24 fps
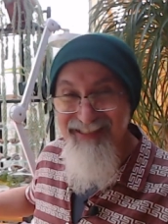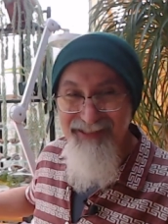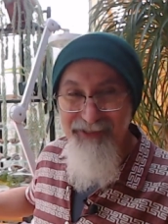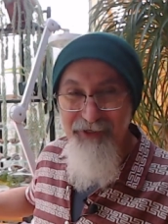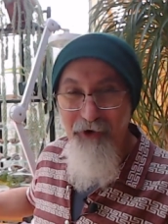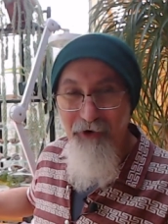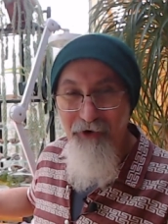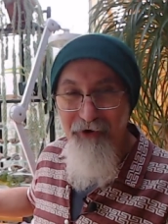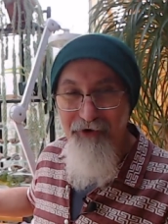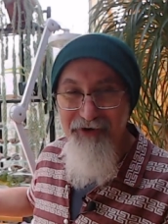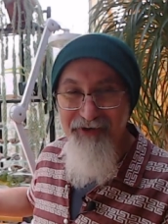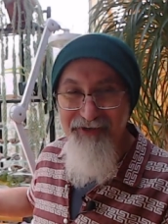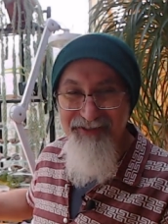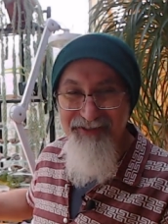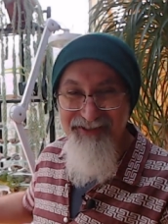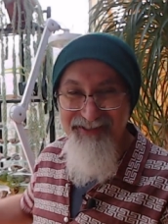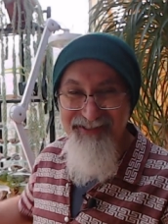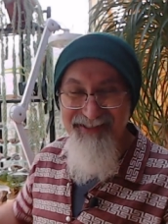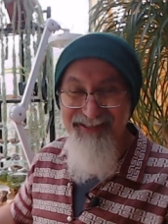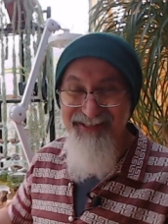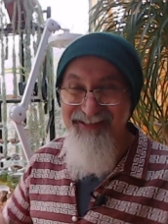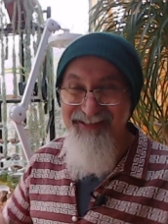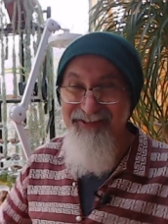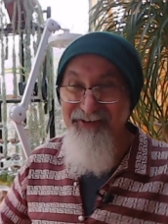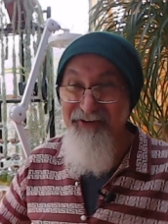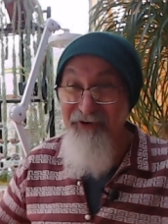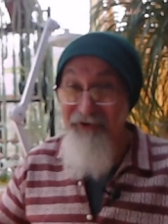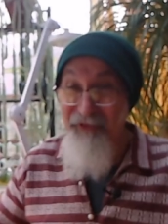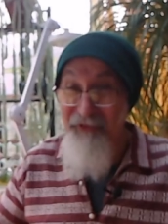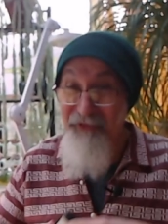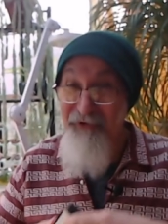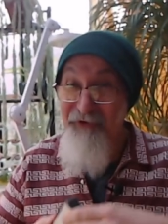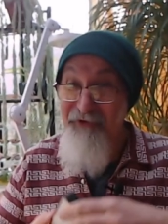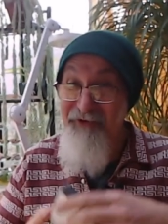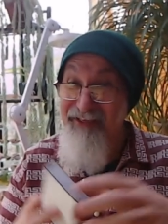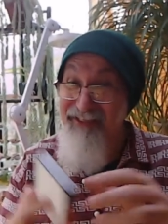cards, there are
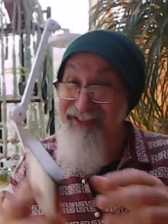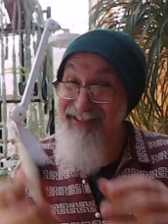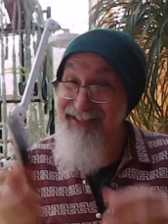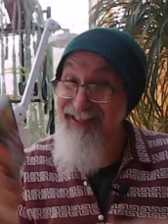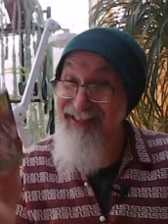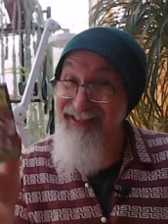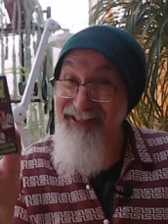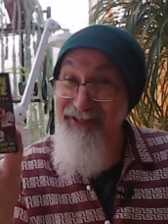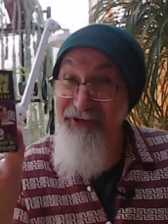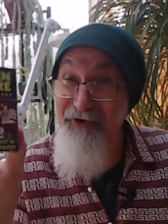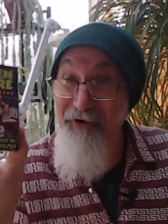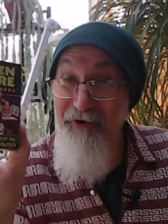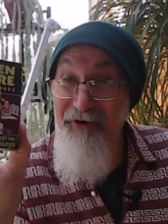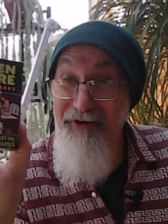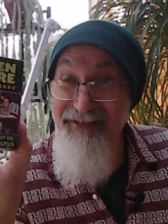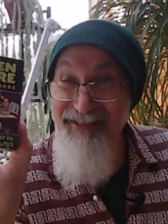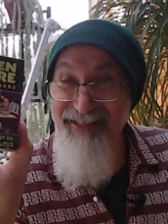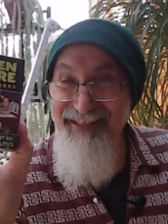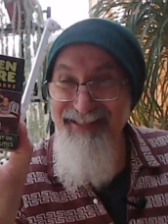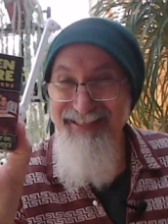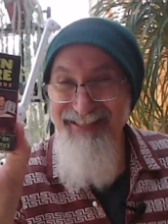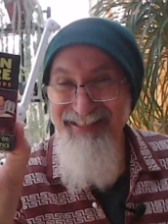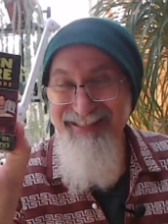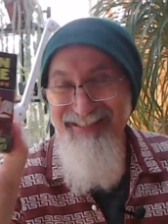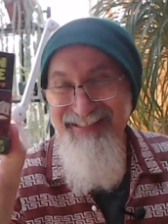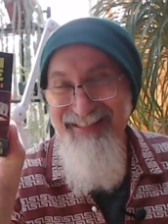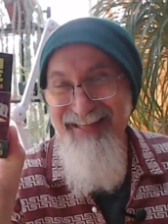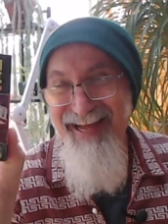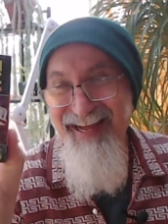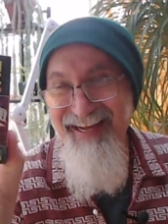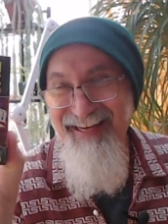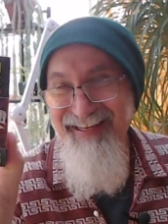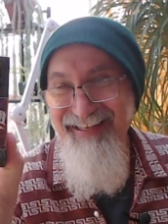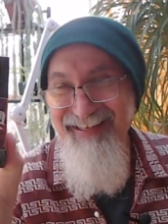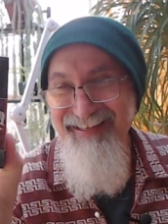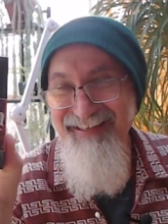36 cards in this
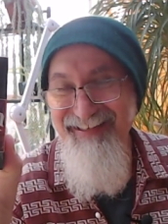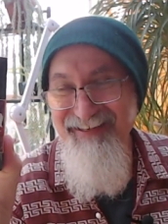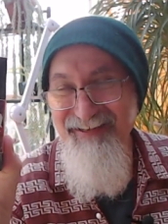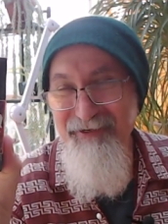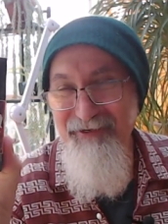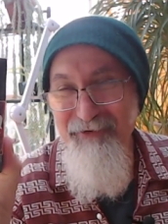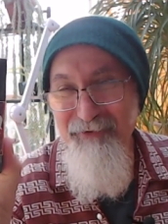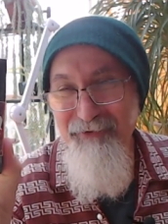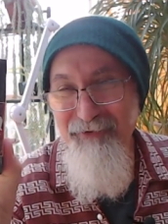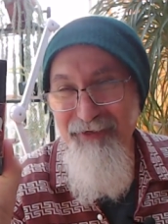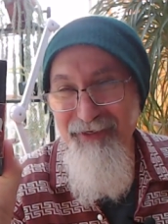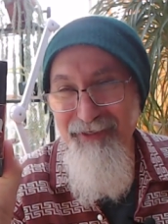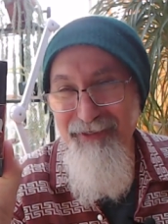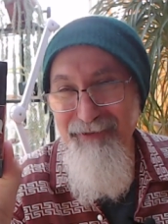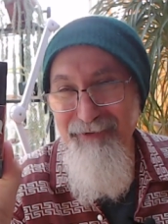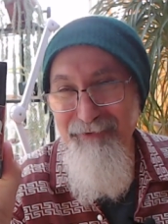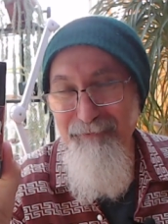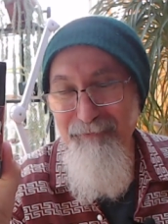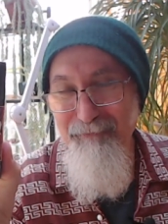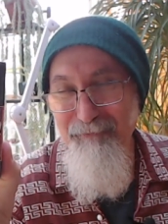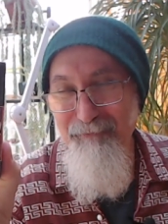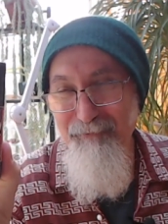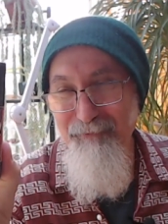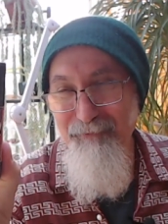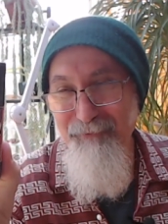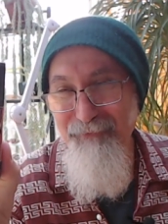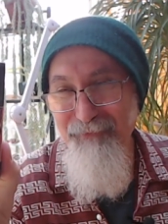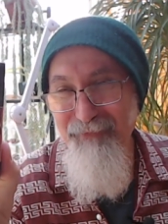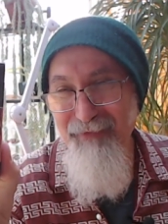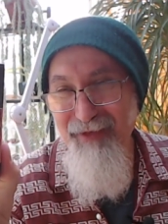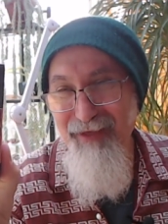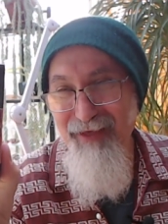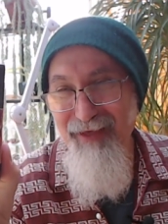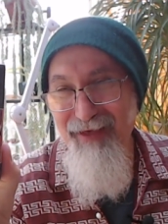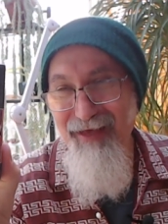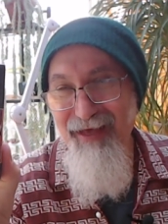deck, right?
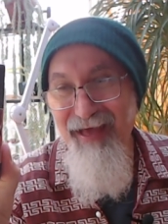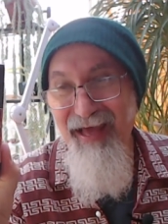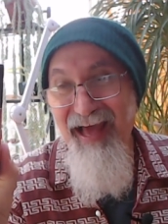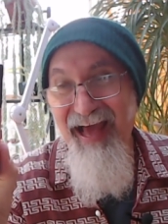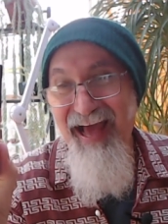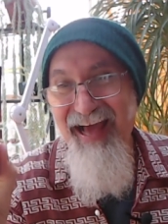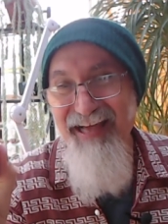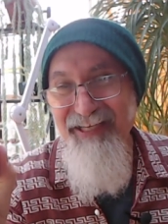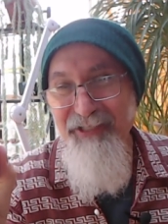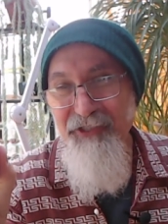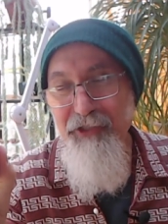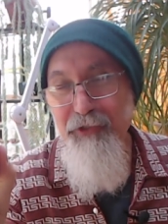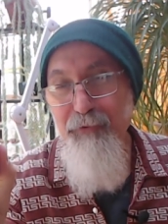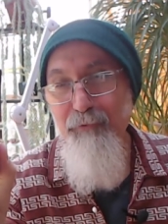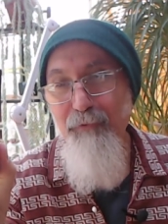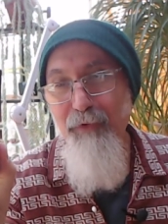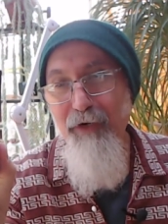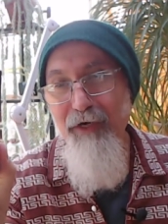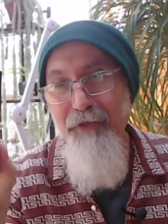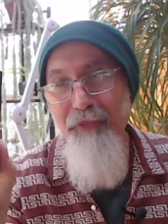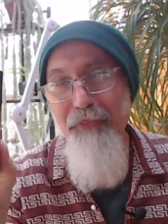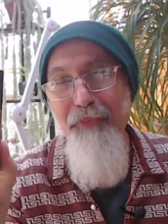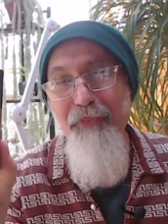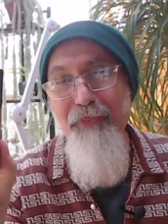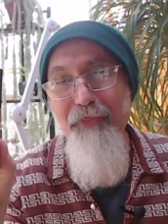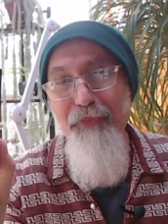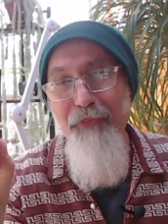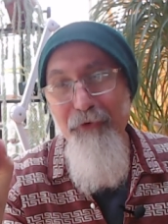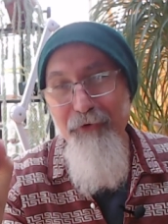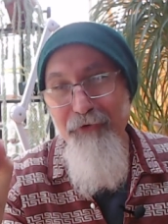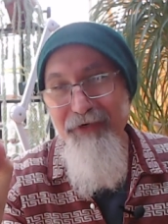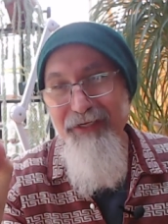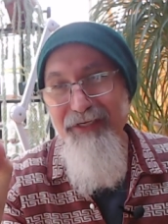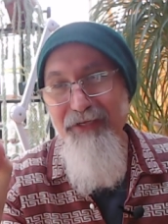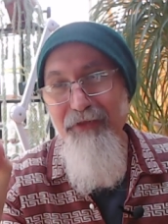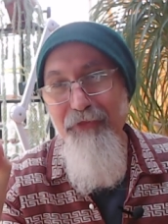I just bought
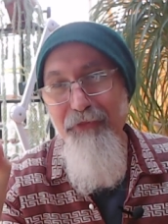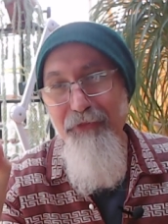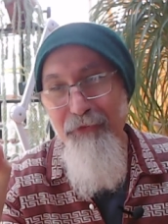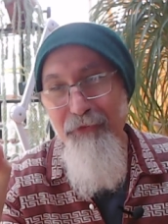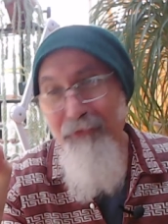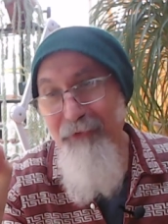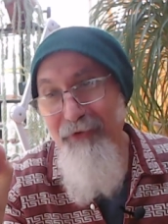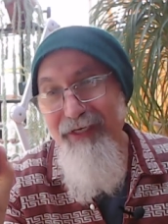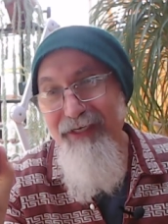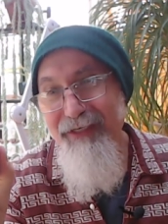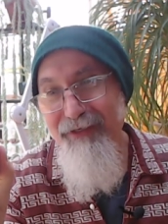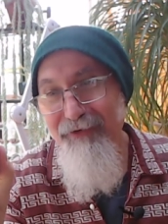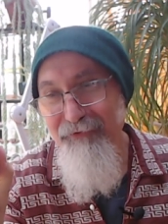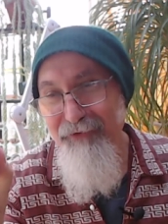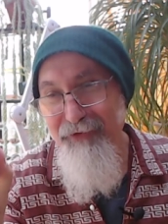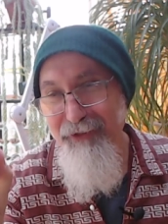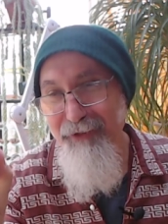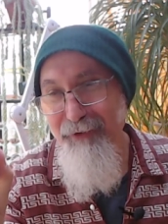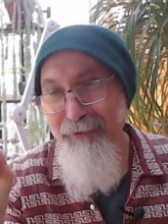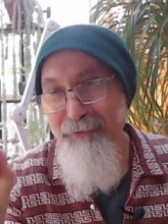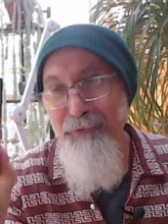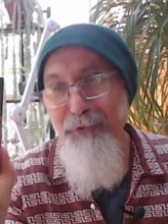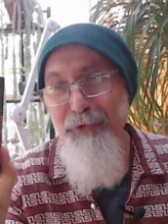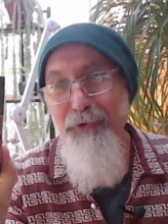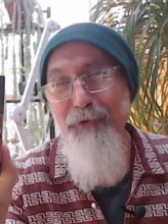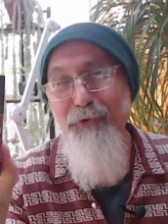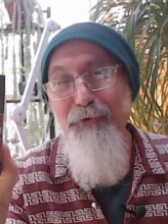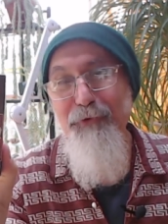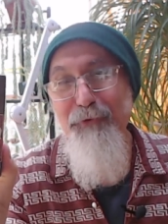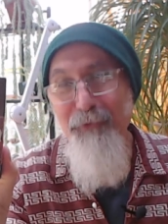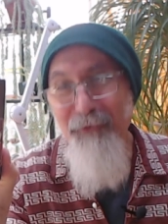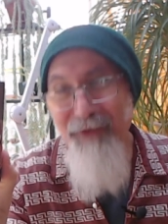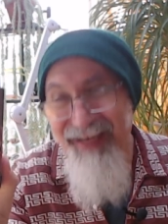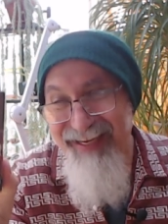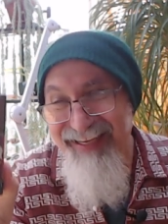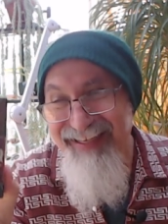33 of them
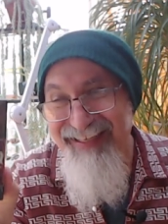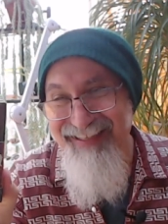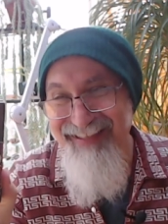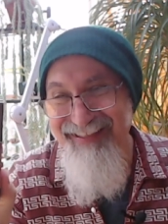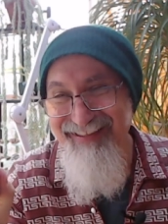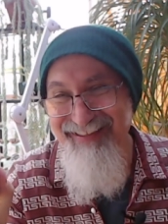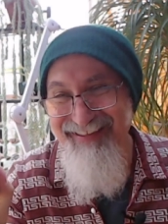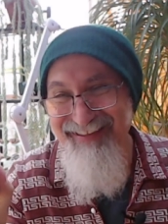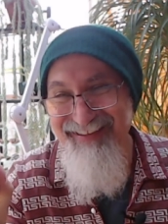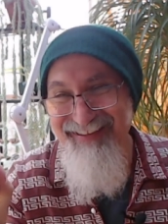graded